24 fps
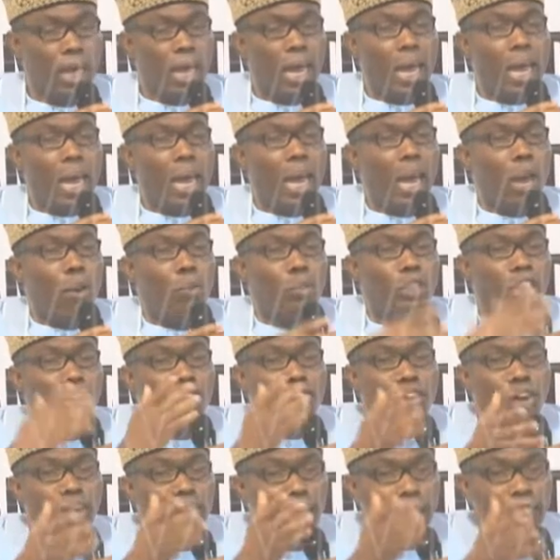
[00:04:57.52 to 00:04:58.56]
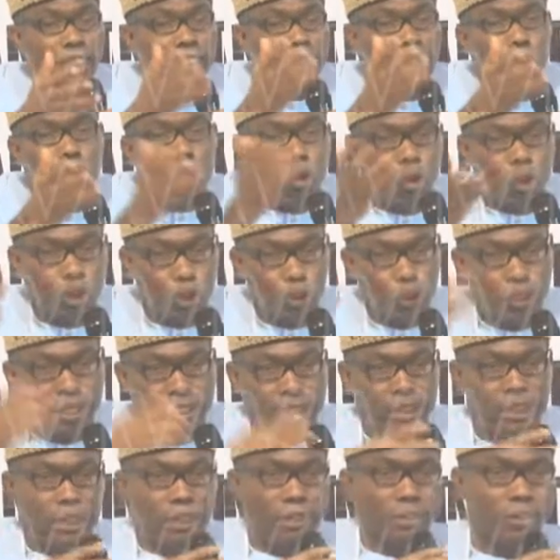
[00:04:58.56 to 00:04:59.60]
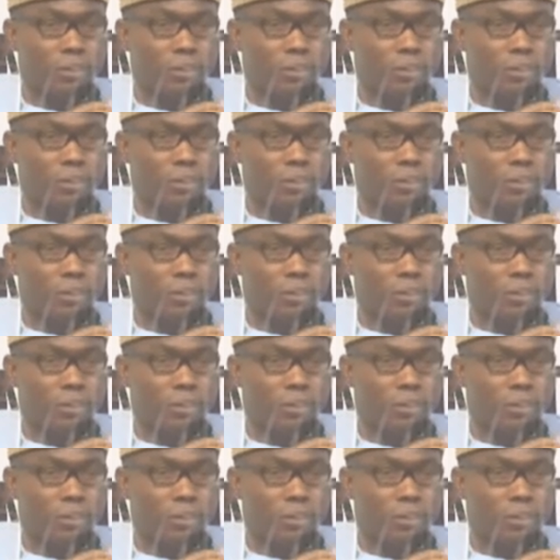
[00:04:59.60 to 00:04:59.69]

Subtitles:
How would they forget their constituency?